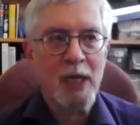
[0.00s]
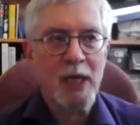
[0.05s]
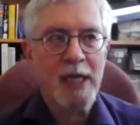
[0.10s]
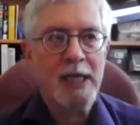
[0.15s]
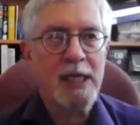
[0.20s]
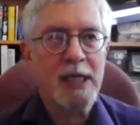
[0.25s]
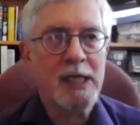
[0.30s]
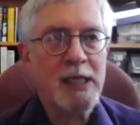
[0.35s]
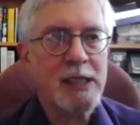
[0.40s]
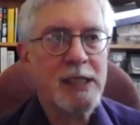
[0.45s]

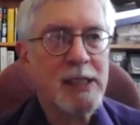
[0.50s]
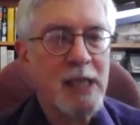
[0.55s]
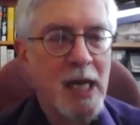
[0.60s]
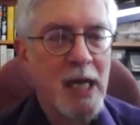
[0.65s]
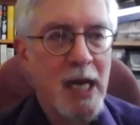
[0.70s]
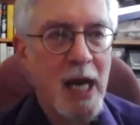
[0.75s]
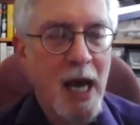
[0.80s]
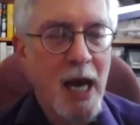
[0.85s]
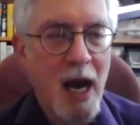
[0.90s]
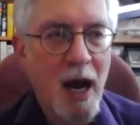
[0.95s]
is
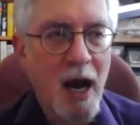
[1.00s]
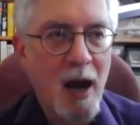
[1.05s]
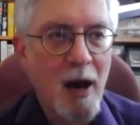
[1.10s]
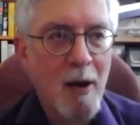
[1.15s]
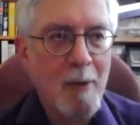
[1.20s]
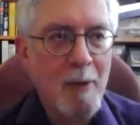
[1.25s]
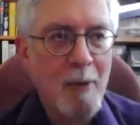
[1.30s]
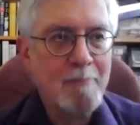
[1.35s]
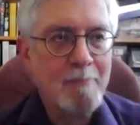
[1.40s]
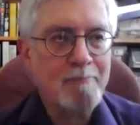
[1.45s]

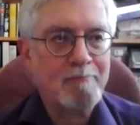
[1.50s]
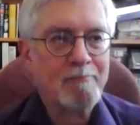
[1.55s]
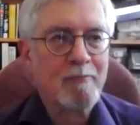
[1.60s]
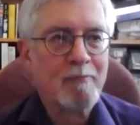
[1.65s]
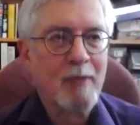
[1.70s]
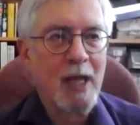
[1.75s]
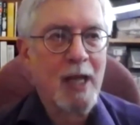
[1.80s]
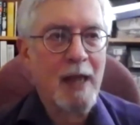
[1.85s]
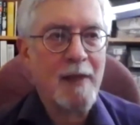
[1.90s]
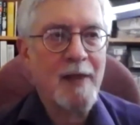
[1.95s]

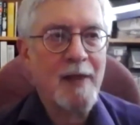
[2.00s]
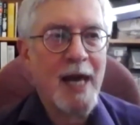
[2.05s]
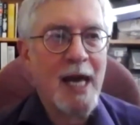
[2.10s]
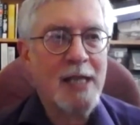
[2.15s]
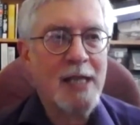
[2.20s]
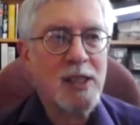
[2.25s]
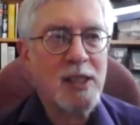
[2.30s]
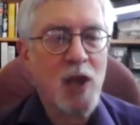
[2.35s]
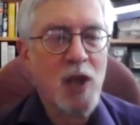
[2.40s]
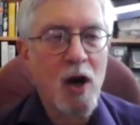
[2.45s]

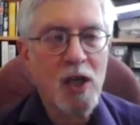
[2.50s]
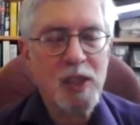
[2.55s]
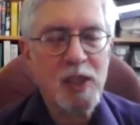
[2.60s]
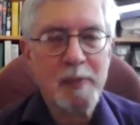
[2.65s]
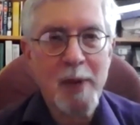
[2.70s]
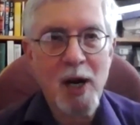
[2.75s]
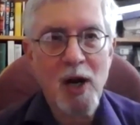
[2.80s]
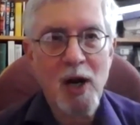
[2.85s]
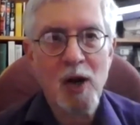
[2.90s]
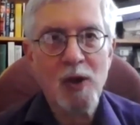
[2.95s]
that song
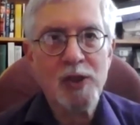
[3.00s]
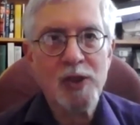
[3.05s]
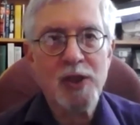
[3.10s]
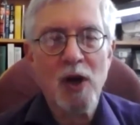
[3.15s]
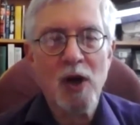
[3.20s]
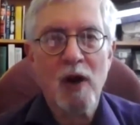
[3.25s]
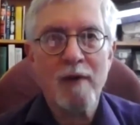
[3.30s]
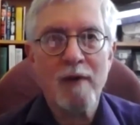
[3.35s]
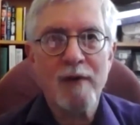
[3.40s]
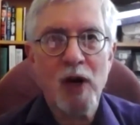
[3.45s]
sparrows
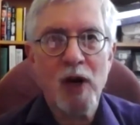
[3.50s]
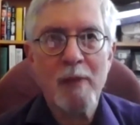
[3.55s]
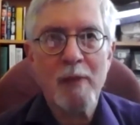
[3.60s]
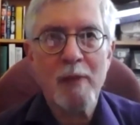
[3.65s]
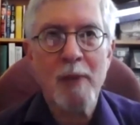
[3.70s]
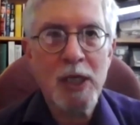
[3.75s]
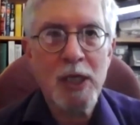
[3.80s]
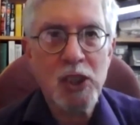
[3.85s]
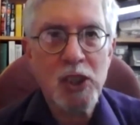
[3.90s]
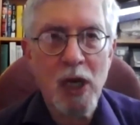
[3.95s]
are very
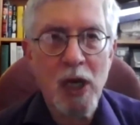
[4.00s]
much